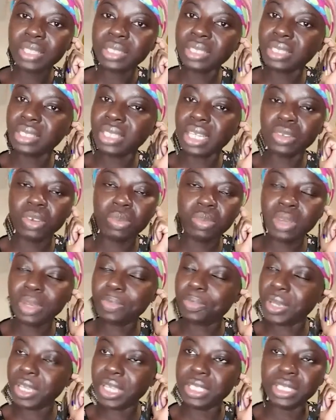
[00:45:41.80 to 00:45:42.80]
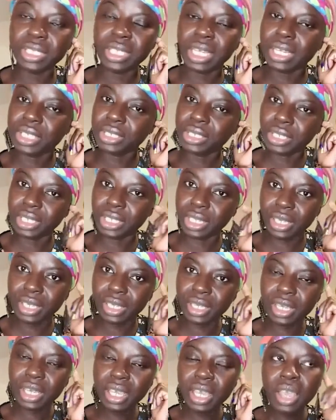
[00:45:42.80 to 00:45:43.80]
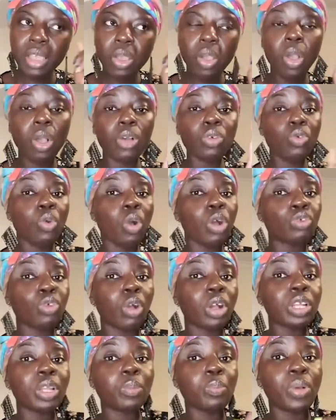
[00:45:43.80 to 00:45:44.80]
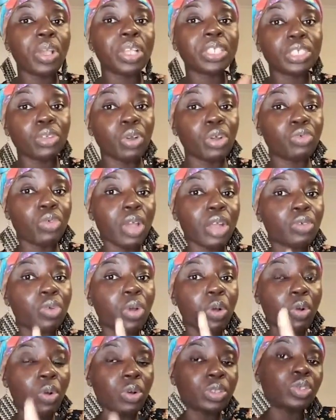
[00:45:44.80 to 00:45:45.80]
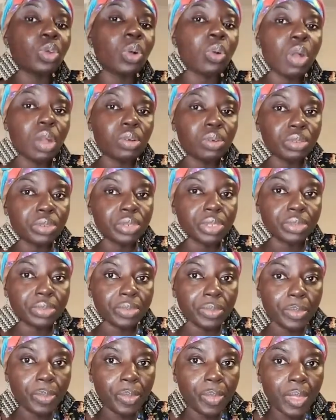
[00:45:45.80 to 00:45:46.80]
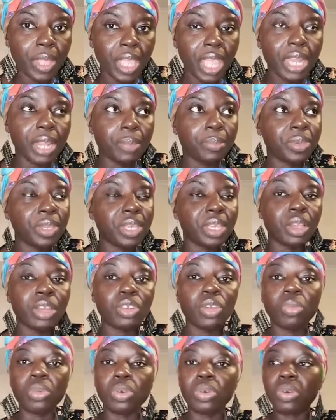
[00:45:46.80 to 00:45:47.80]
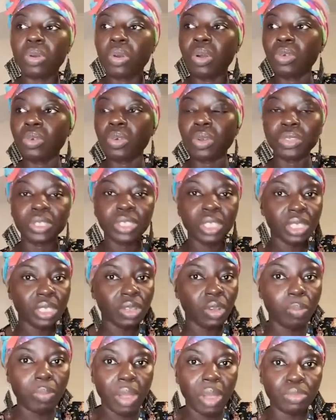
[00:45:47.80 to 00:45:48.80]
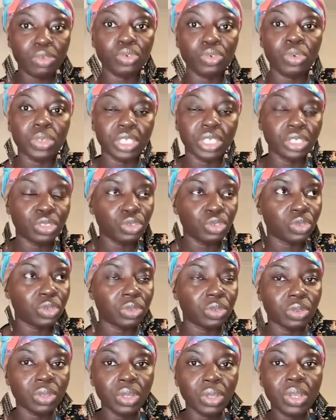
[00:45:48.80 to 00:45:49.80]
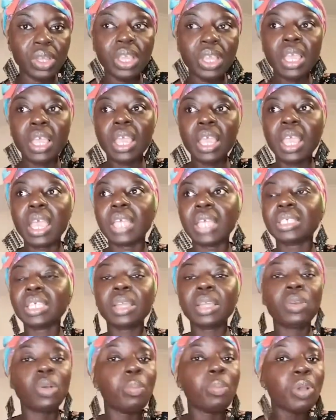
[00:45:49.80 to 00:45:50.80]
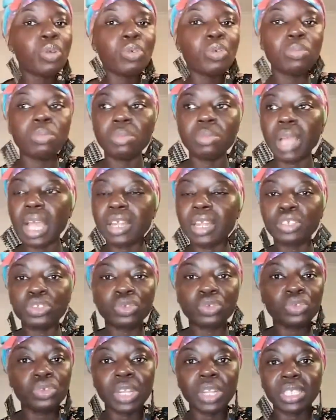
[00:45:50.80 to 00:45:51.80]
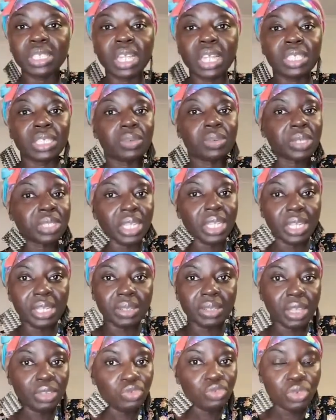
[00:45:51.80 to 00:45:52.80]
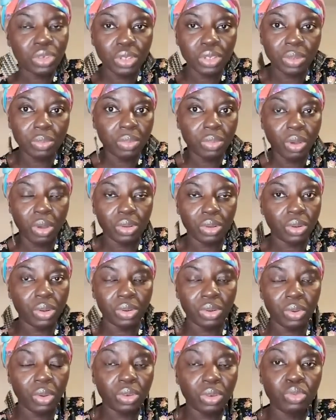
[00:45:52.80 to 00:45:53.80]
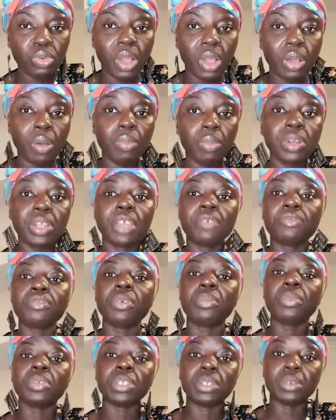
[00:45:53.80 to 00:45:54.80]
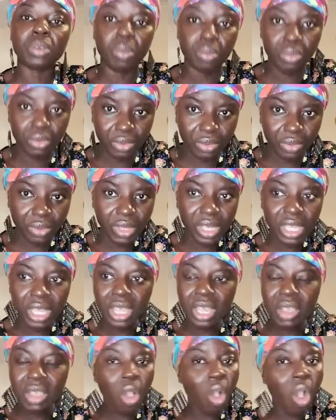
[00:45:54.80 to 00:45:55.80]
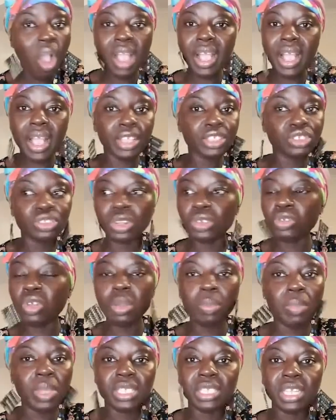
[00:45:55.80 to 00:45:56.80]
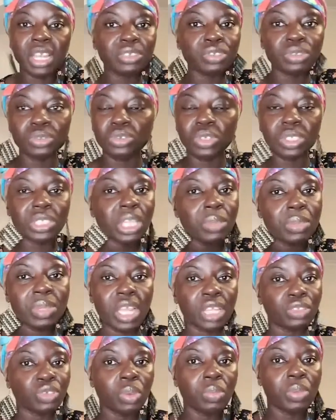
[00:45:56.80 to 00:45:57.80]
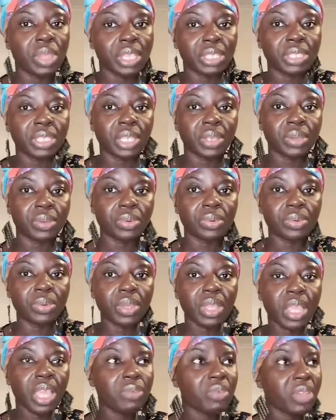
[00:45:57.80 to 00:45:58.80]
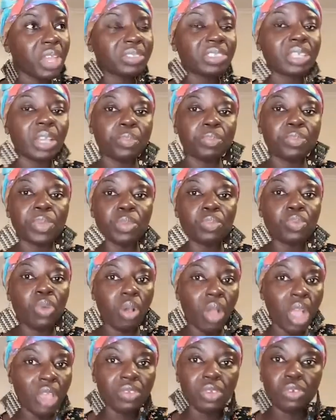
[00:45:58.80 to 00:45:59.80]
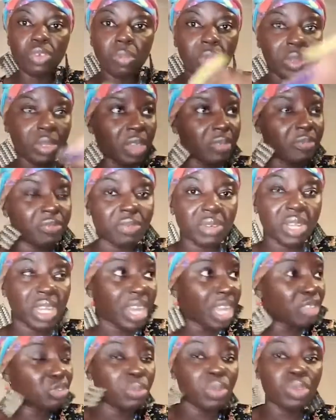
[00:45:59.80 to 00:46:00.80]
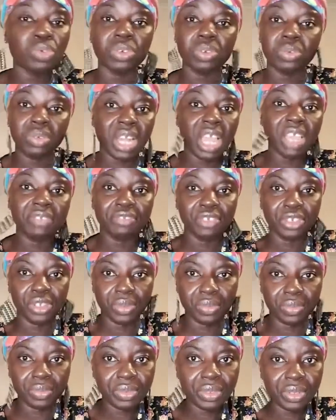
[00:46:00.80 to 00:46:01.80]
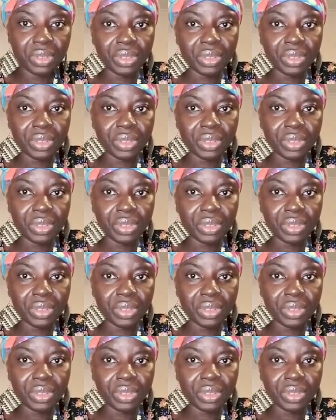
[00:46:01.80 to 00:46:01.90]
Teacher no PE teacher na J or the pointing on one or course or kwakuno. And a PE no more or J your bam no or J no. Send kobekum other students and answer what it on no money from or mono on country on your imagine social media so be say you. We have some people and you behave and also be kunu live video.